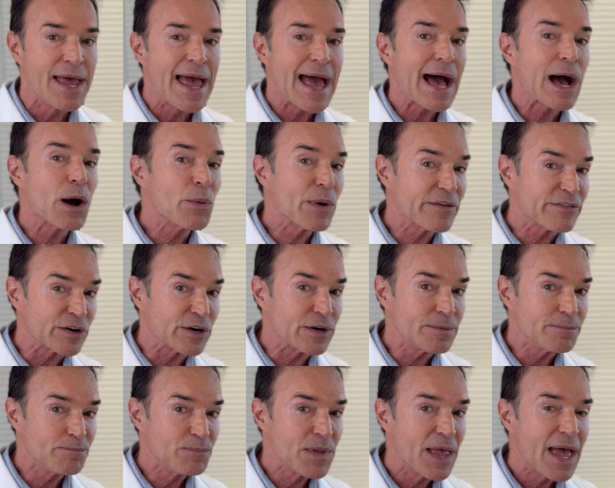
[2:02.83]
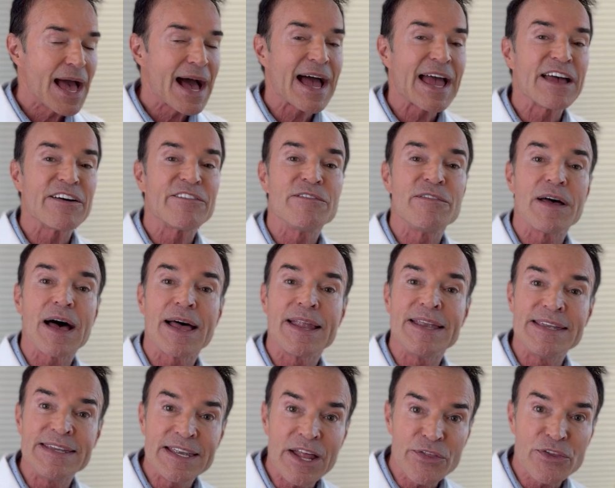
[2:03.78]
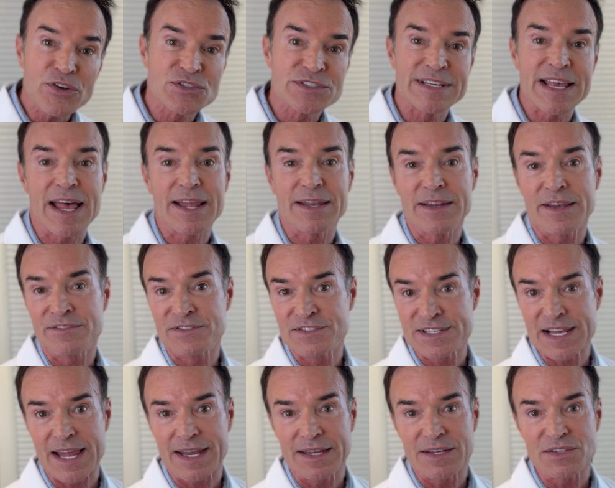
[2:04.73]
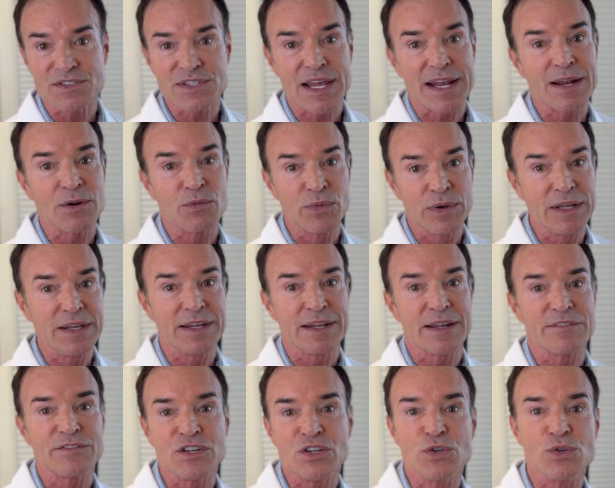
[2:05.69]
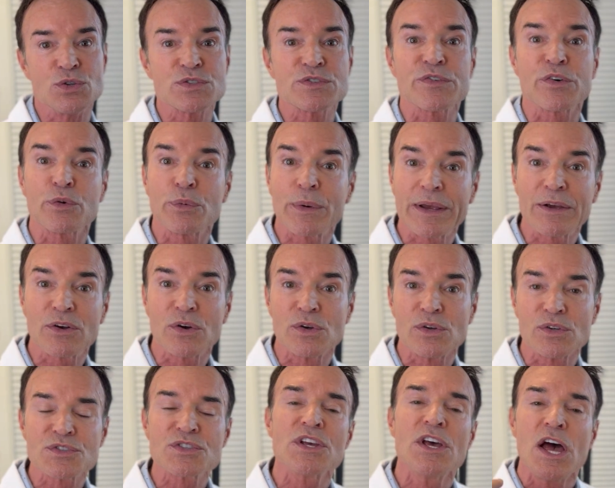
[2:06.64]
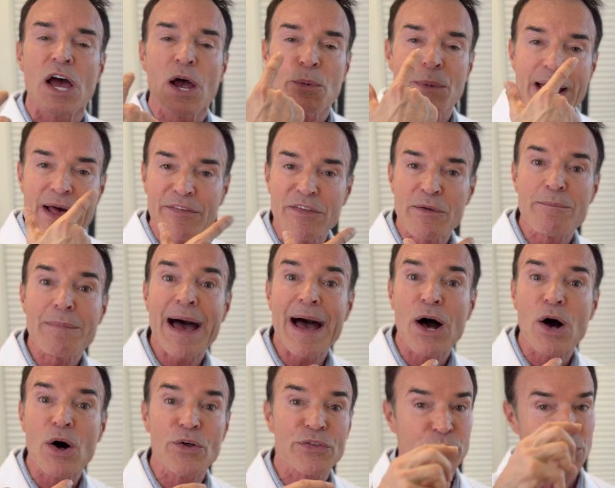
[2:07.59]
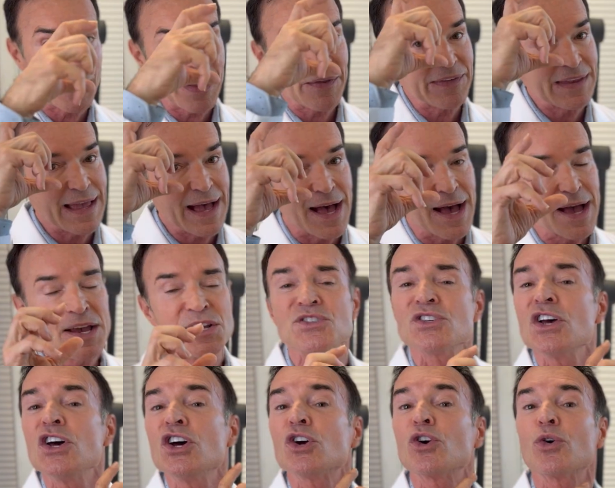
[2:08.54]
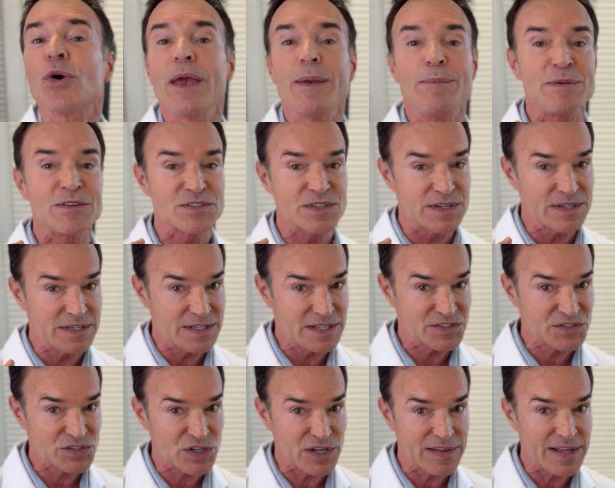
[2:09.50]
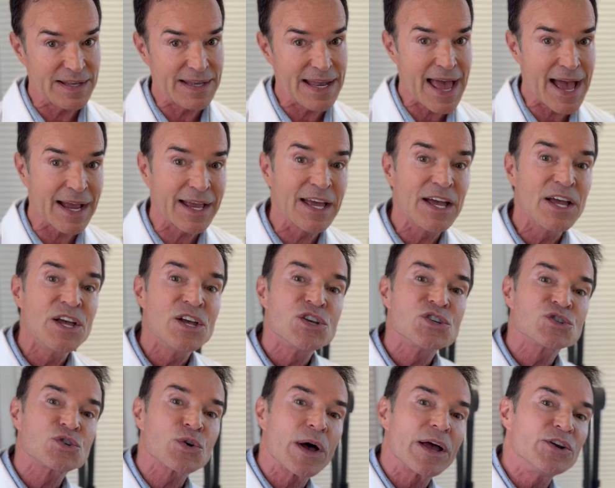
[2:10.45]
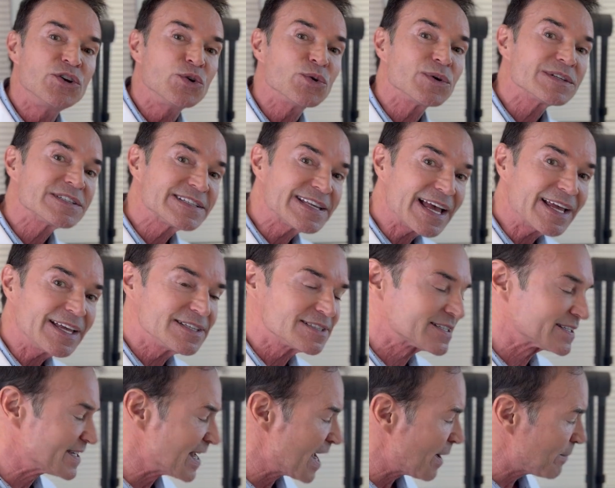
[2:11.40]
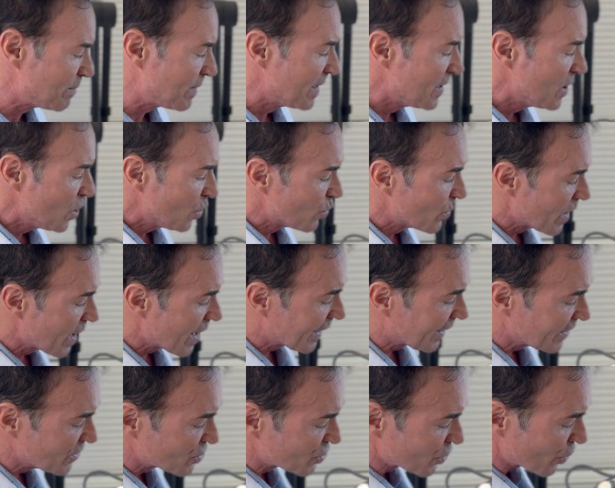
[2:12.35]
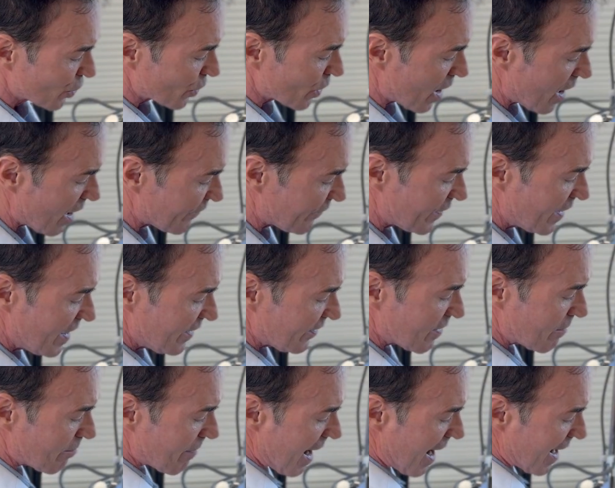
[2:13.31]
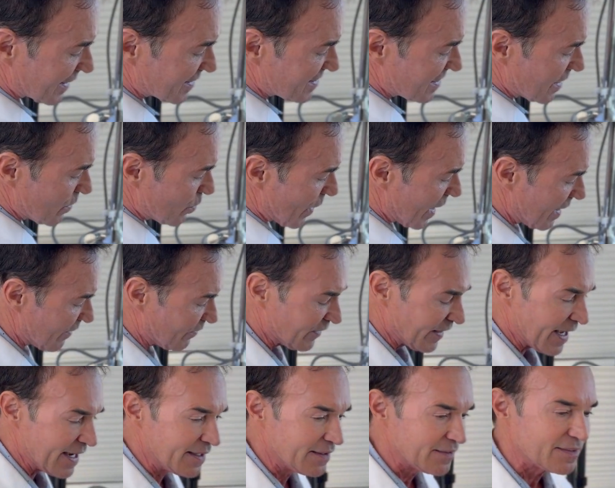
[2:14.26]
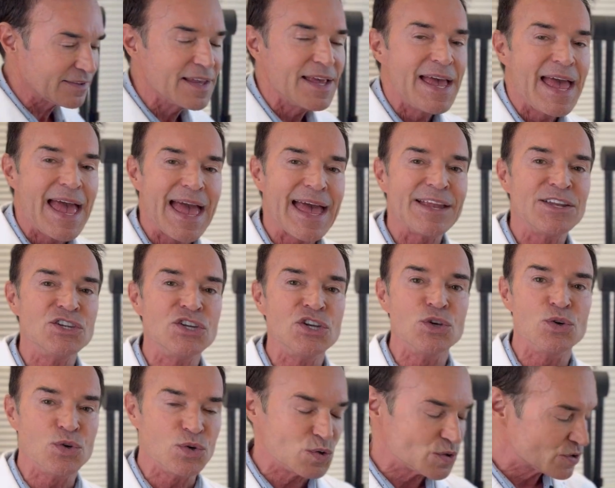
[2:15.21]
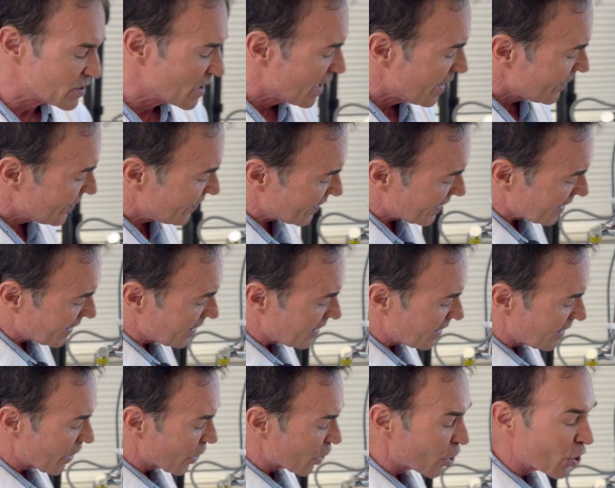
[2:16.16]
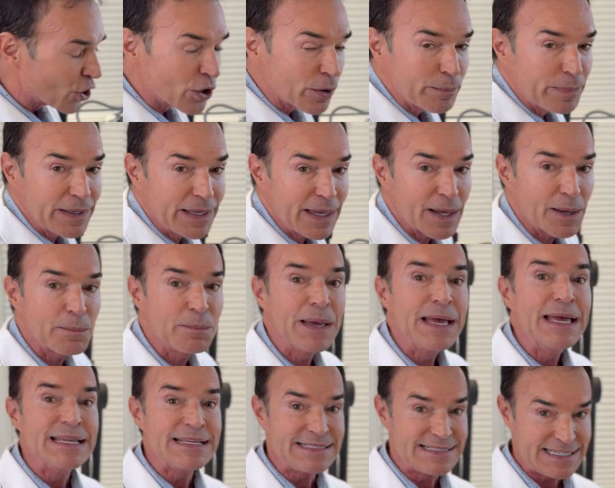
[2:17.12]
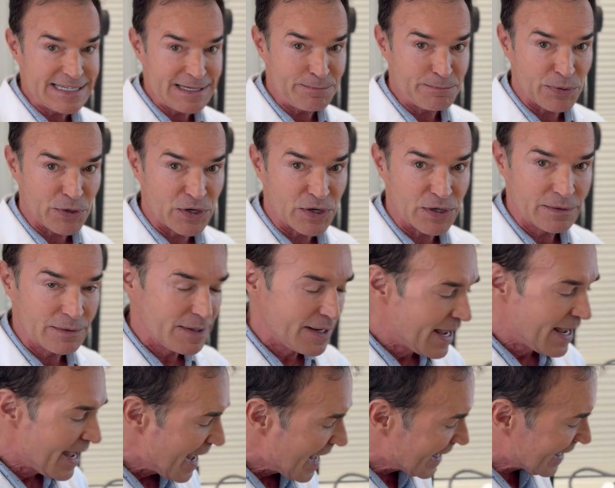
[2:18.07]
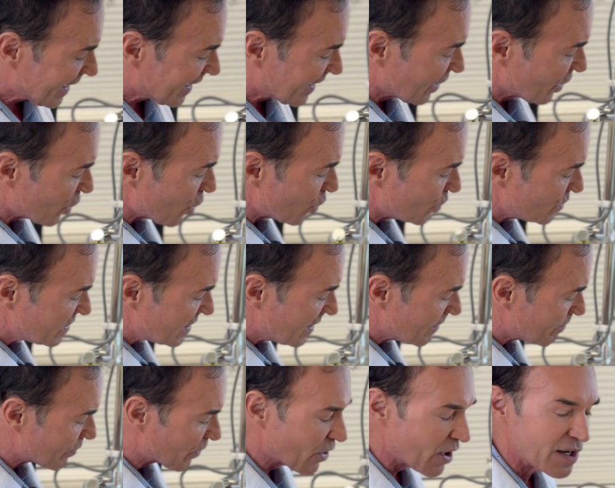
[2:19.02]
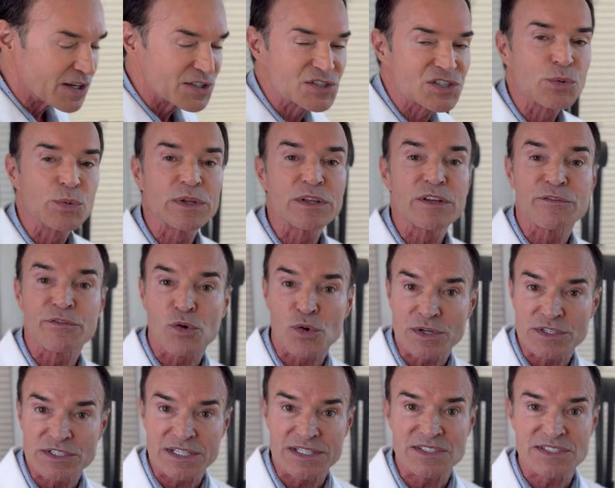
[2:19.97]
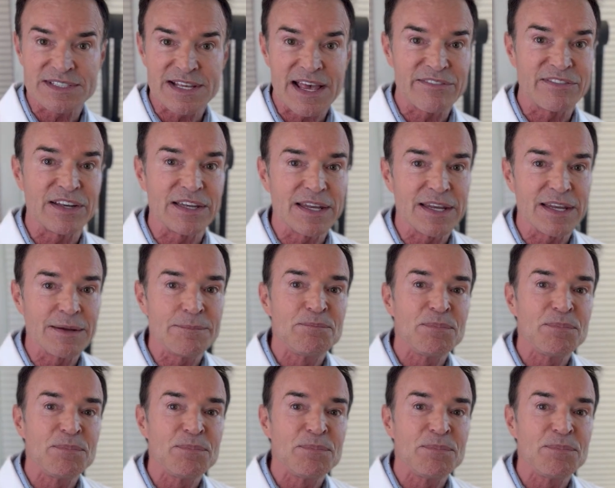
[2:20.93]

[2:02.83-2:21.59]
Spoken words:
However, I have another set of settings that I really love to use for wrinkles around the mouth, around the eyes, crepiness on the neck. So I do a second step where I can turn off the Moxi wavelength and use the Erbium deeper, and I can go deeper also with the 1470.